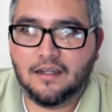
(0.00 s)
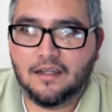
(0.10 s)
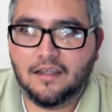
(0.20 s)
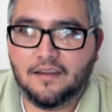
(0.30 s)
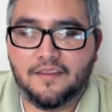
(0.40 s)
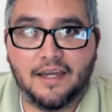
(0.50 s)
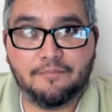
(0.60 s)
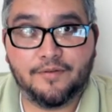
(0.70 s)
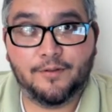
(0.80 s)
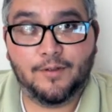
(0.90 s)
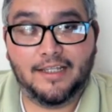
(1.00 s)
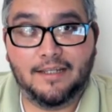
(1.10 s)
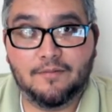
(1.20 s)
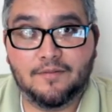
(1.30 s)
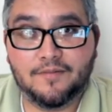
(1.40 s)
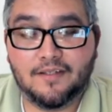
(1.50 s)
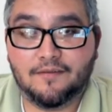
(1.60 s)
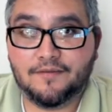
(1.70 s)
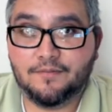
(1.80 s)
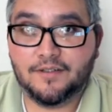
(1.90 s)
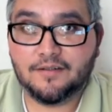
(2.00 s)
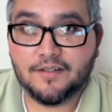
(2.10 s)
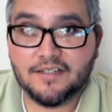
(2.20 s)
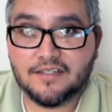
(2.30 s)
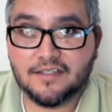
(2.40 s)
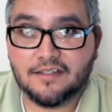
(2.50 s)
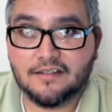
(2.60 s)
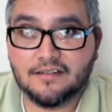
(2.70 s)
that proclaim themselves to be Christian